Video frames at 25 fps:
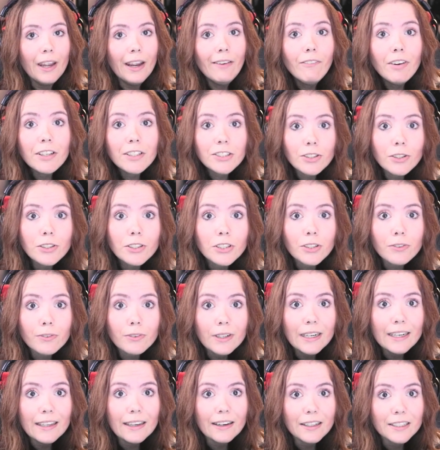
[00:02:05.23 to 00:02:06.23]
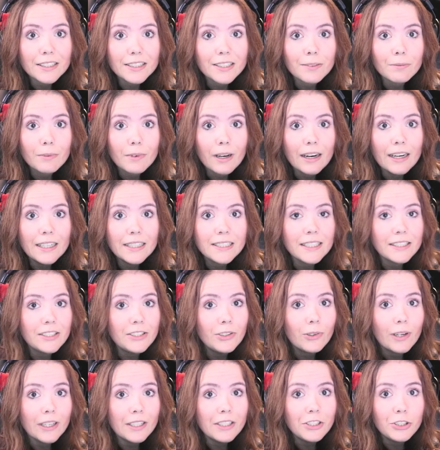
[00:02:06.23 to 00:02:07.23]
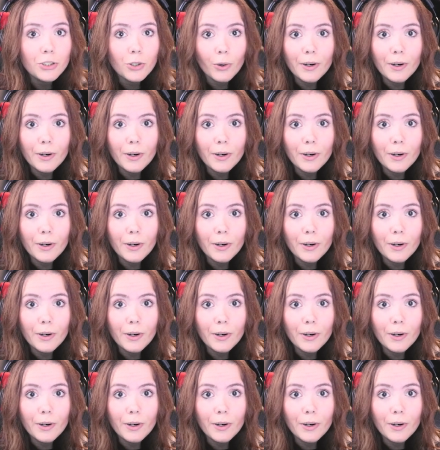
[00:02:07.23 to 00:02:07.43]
And what's also really awesome, guys, that you can join